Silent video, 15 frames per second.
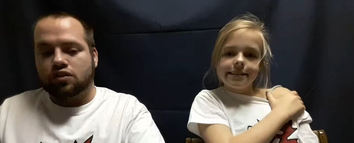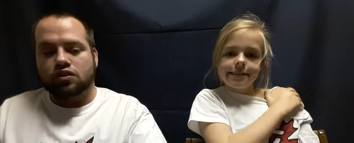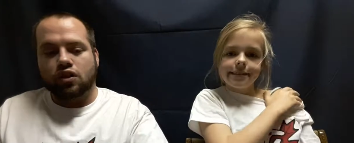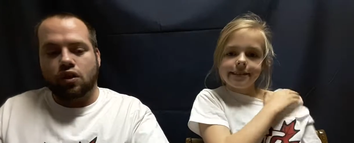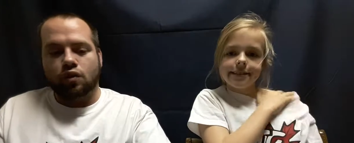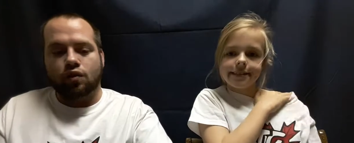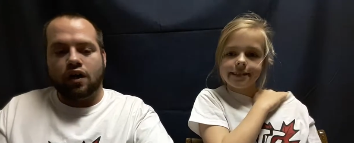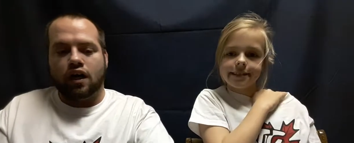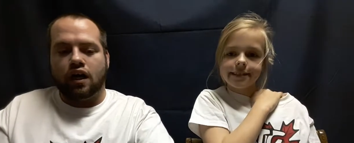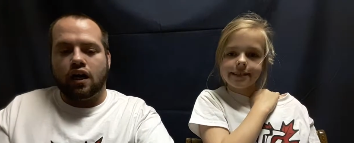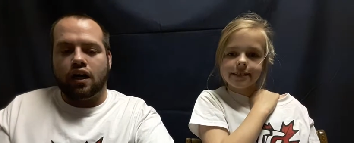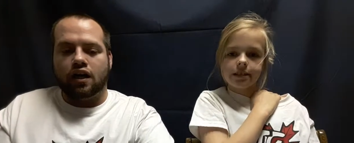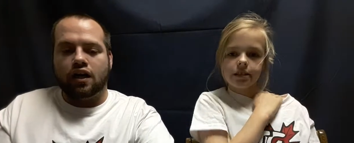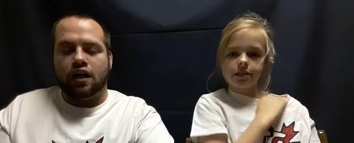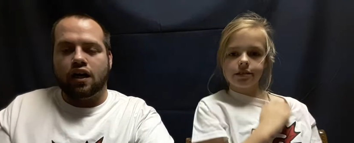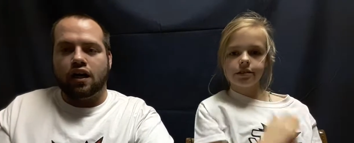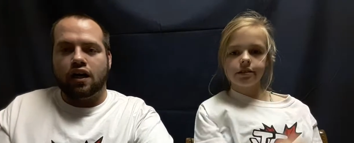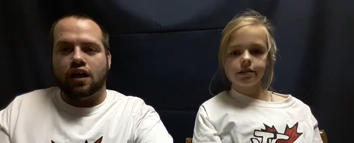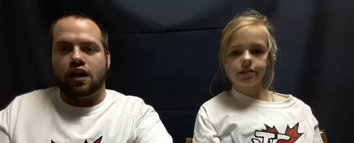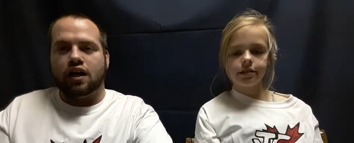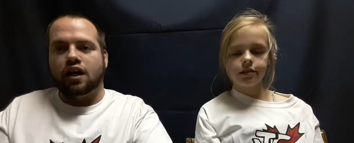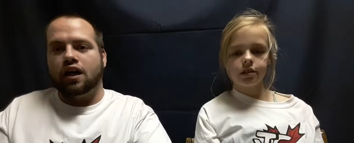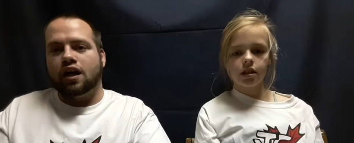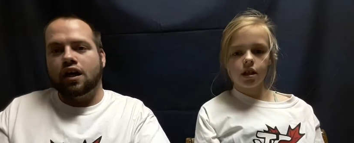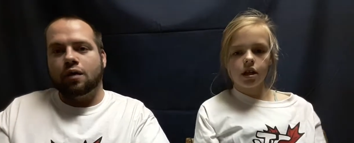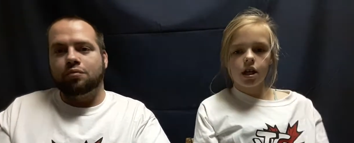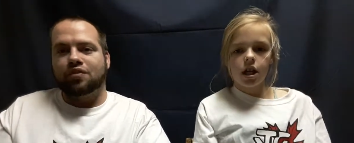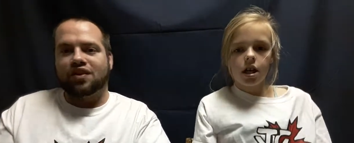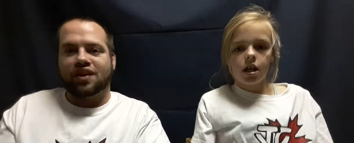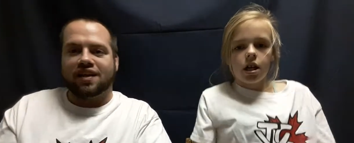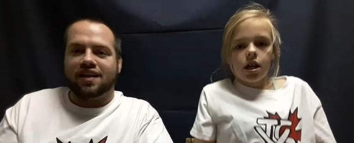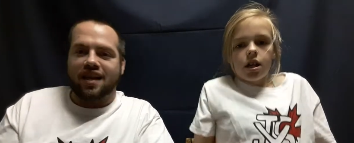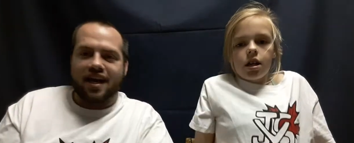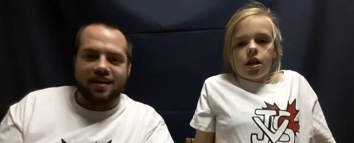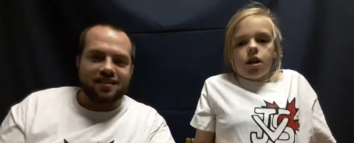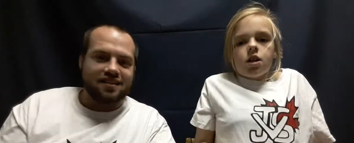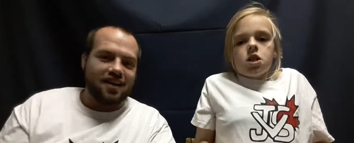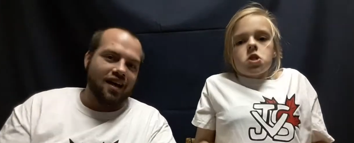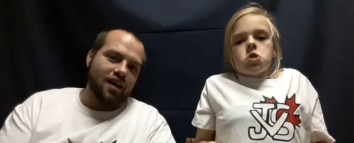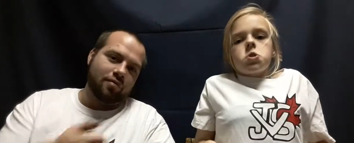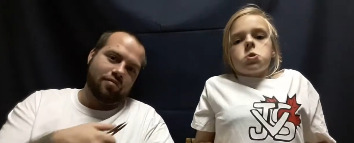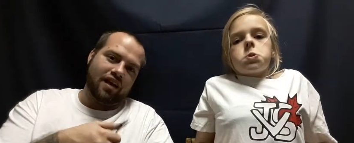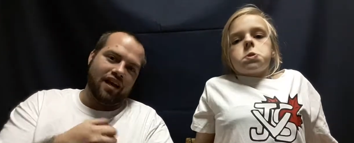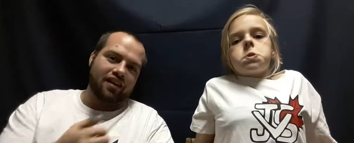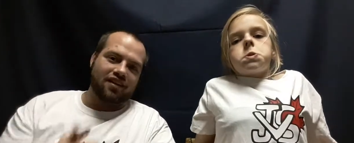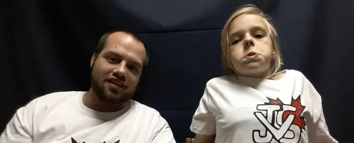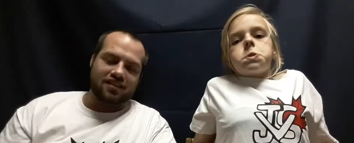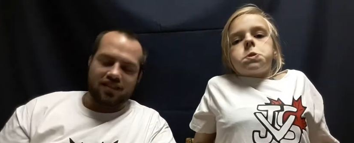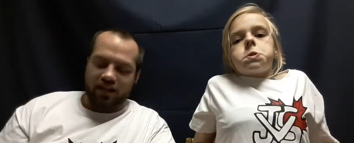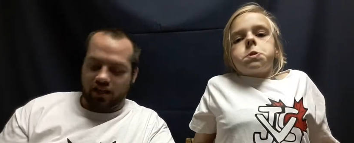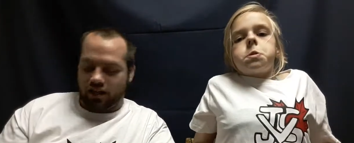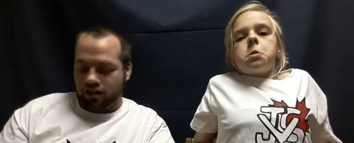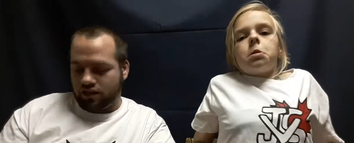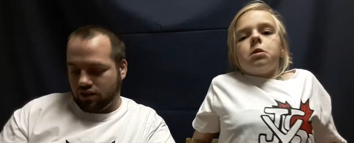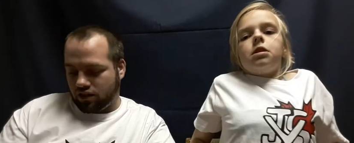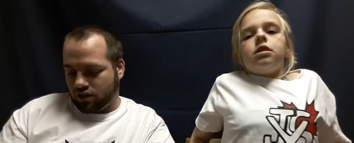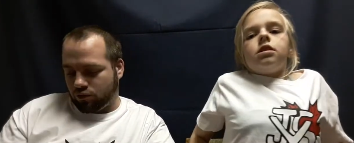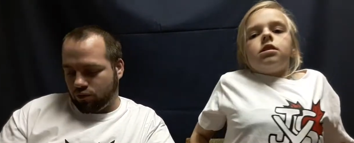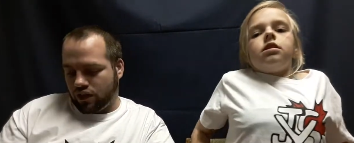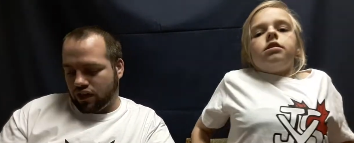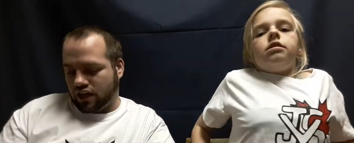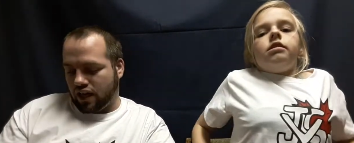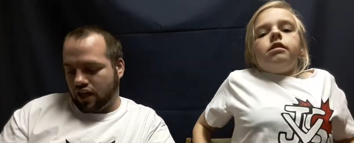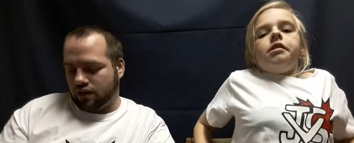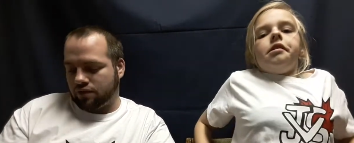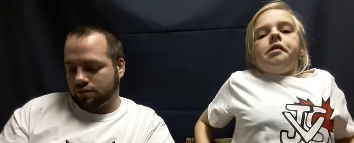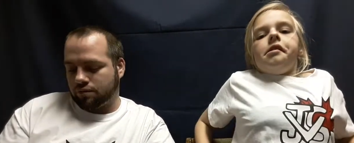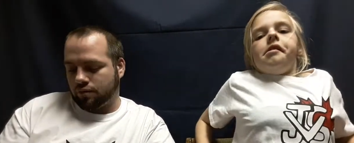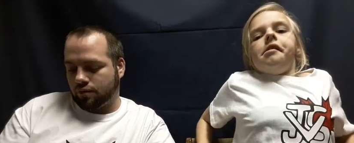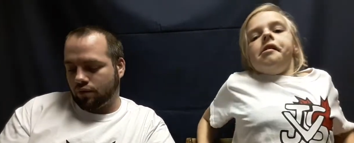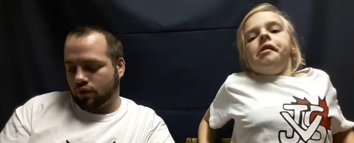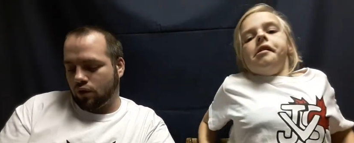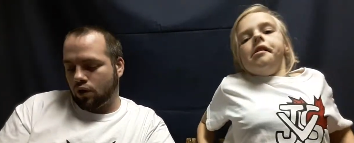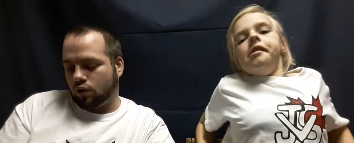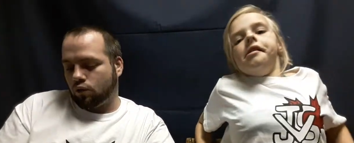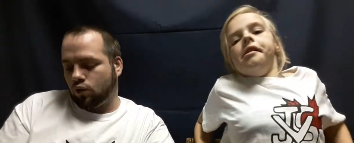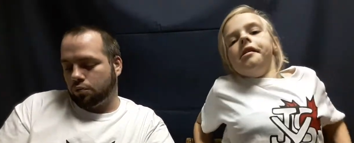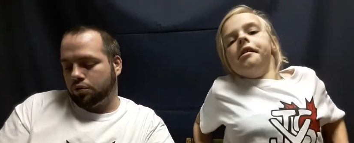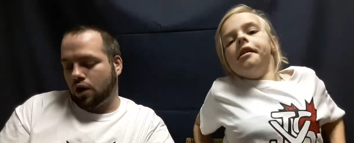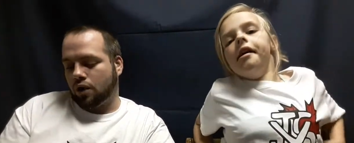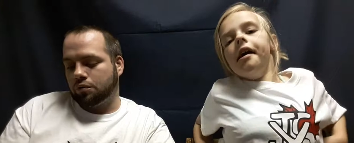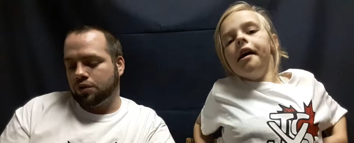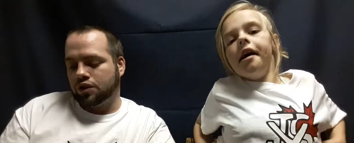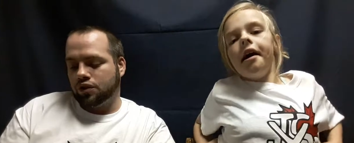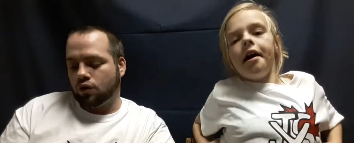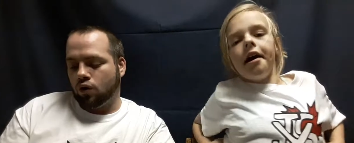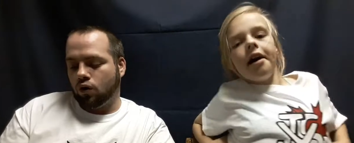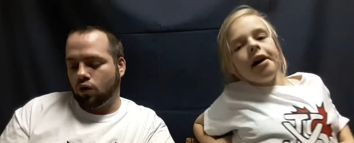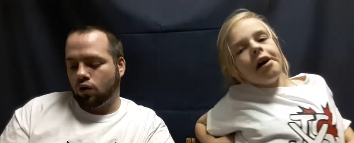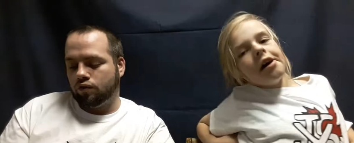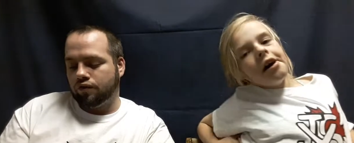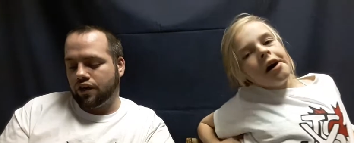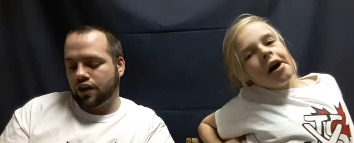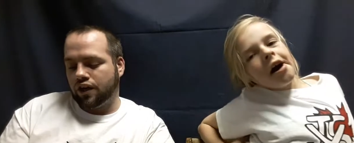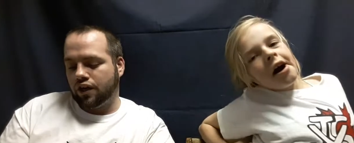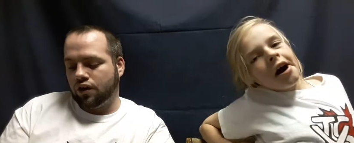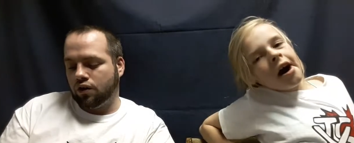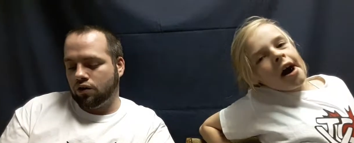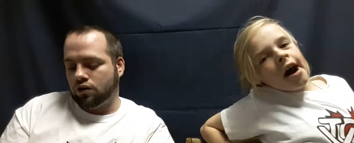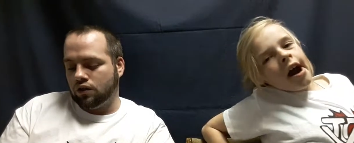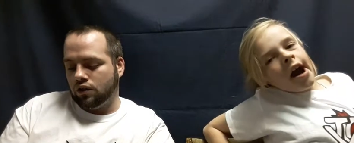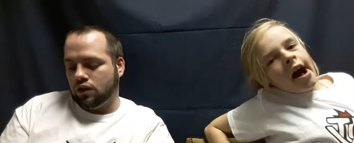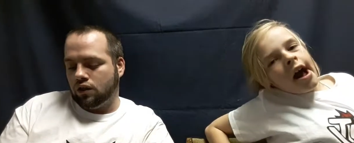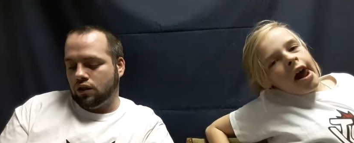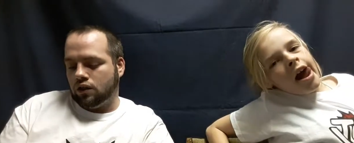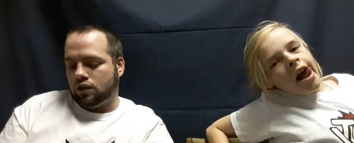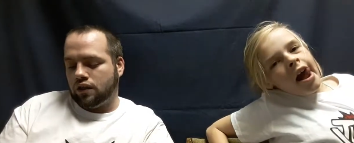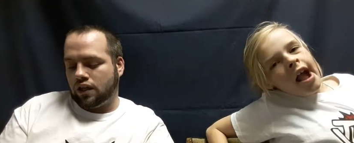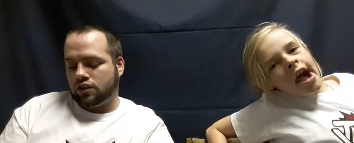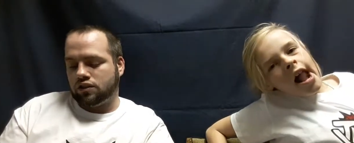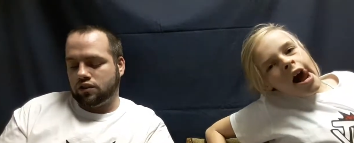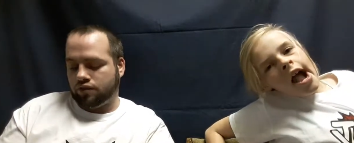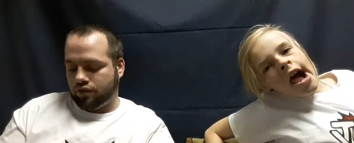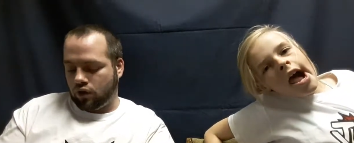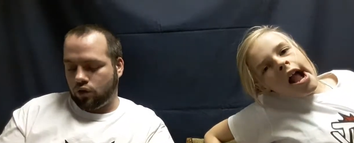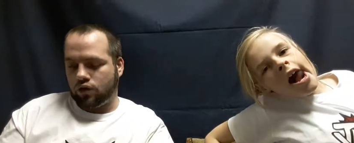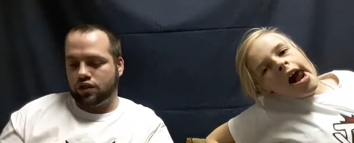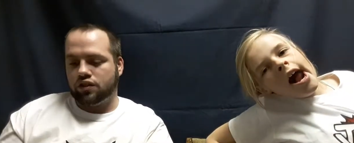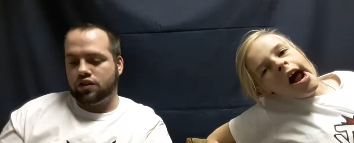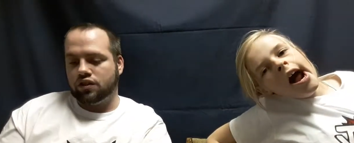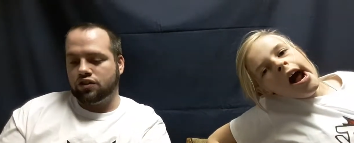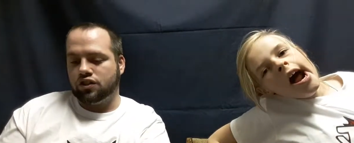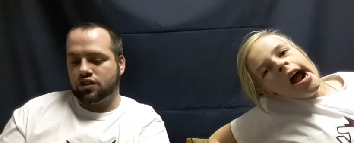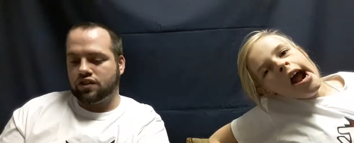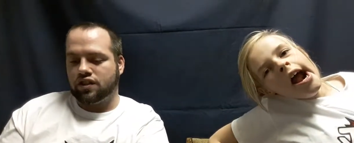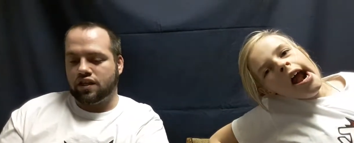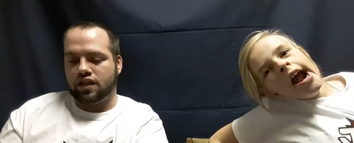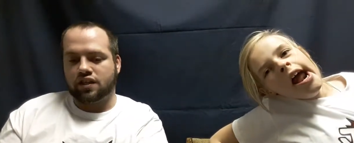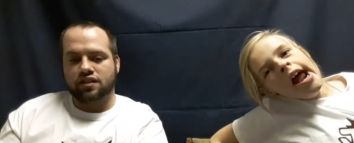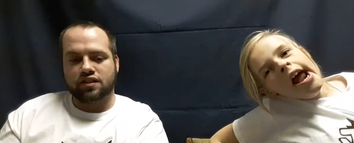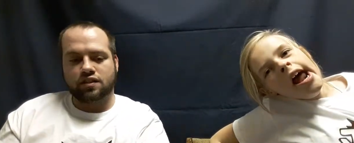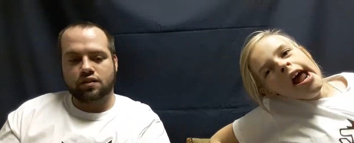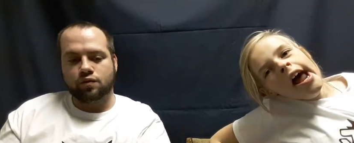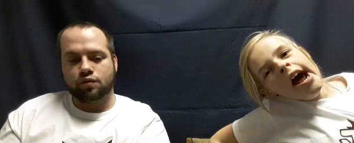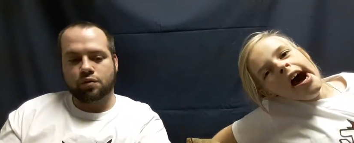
Speaker 1: So uh, I'm thinking next time Haley's here on the weekend, we'll probably do a whole video that's devoted to just this.